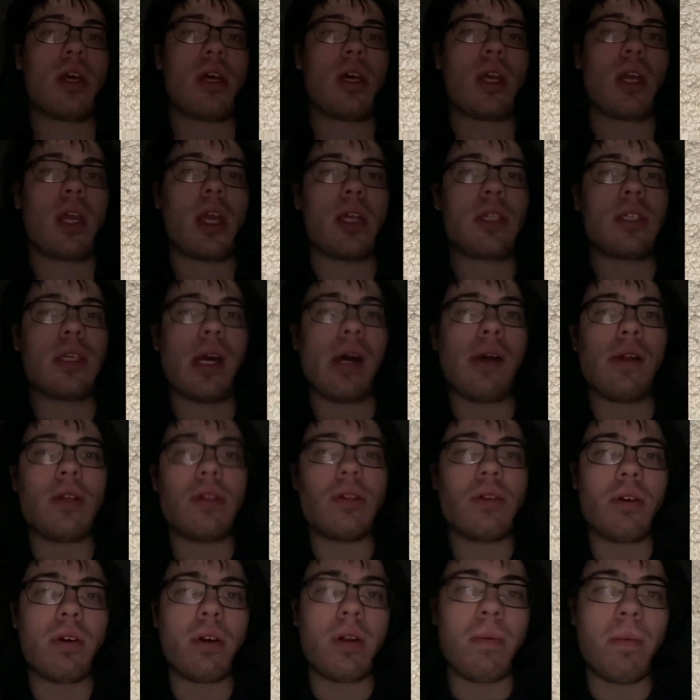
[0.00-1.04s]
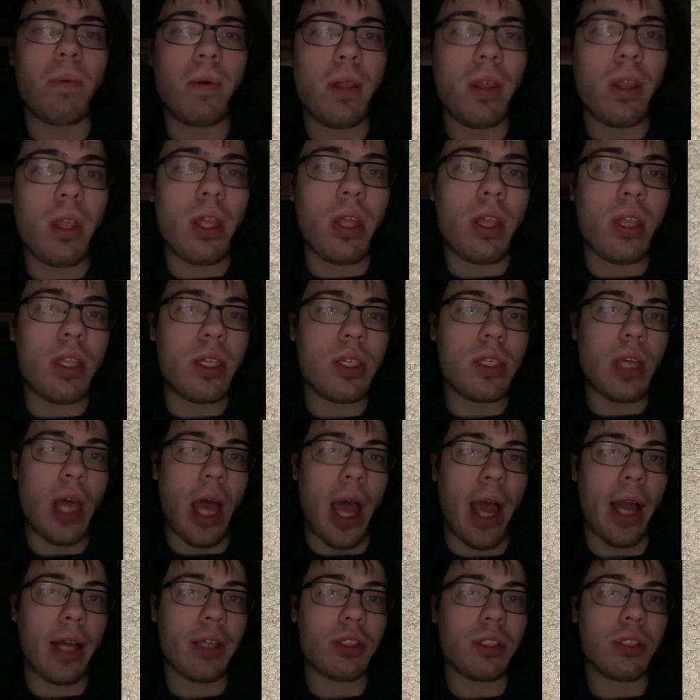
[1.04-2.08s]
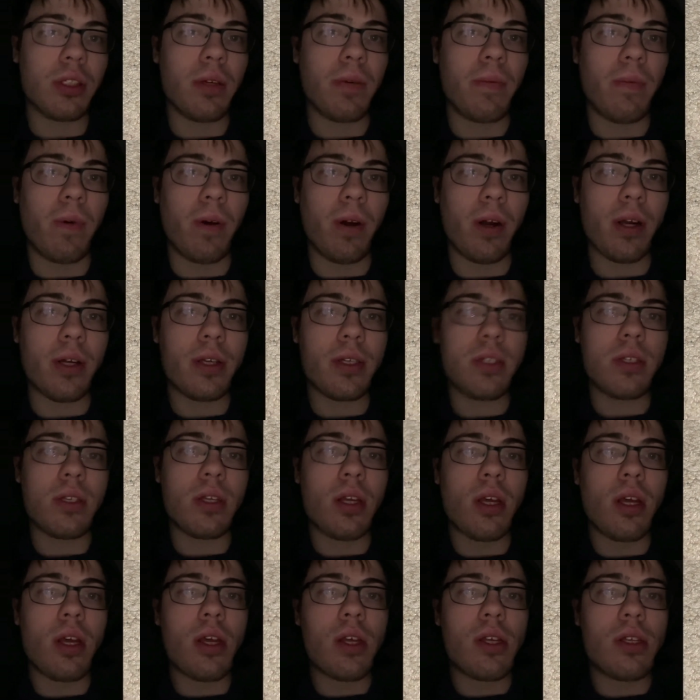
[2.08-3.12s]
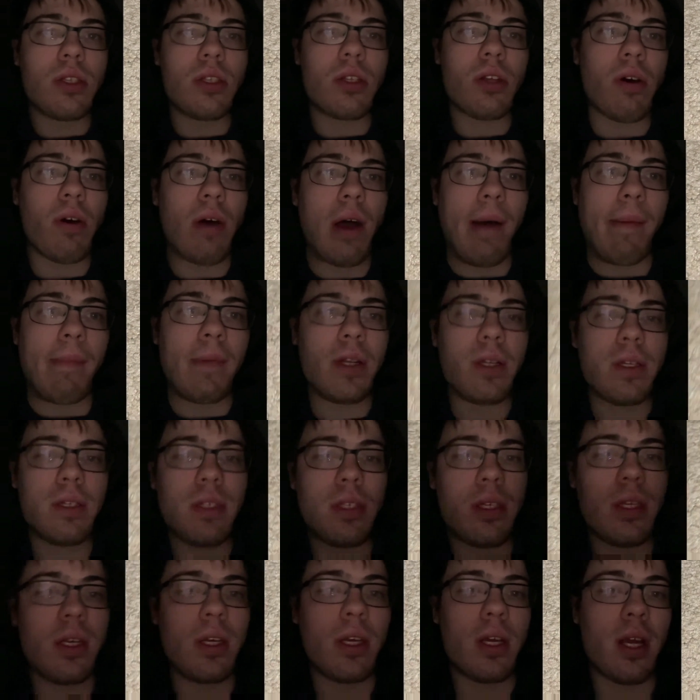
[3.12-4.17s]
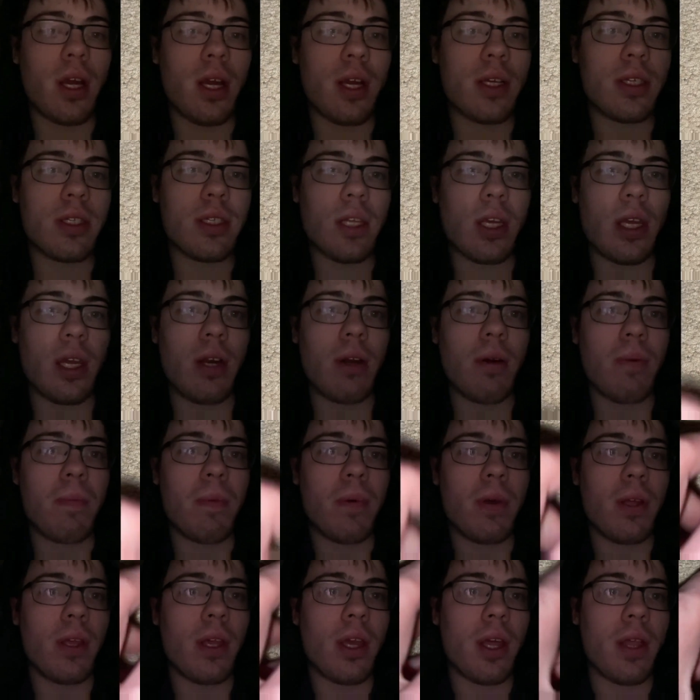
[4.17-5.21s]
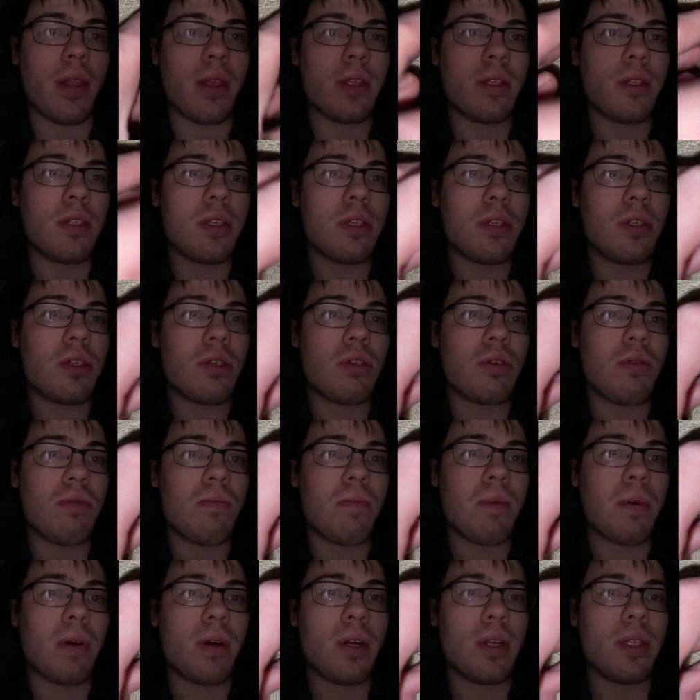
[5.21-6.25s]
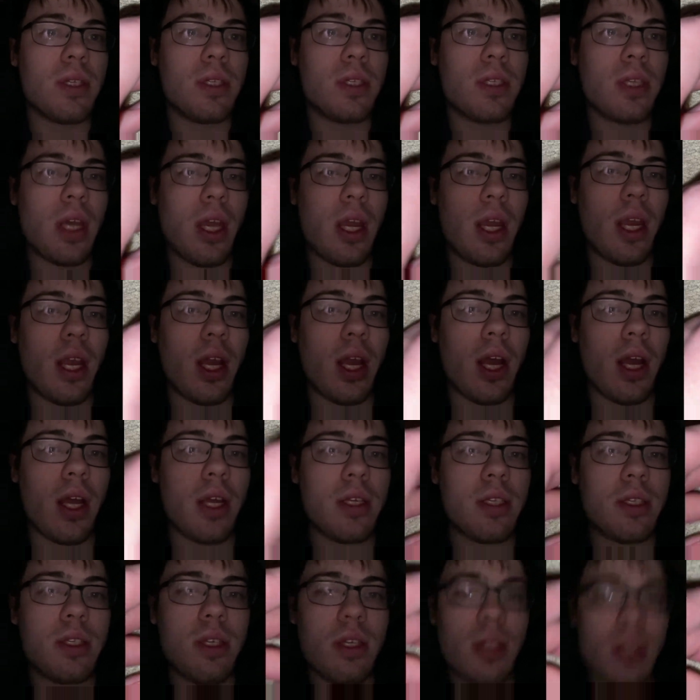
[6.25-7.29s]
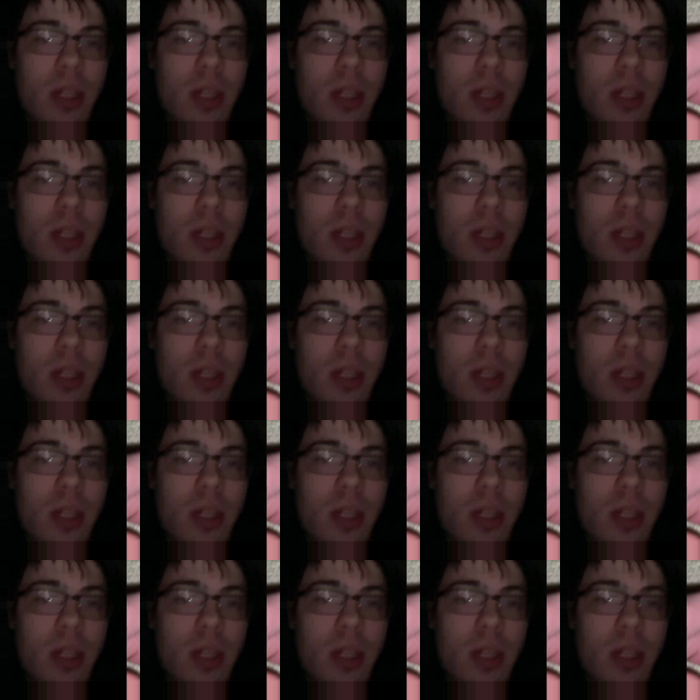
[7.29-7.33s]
Get down and dirty with it. This actually works. So I'm gonna see you guys later. But yeah, this is super insane, guys.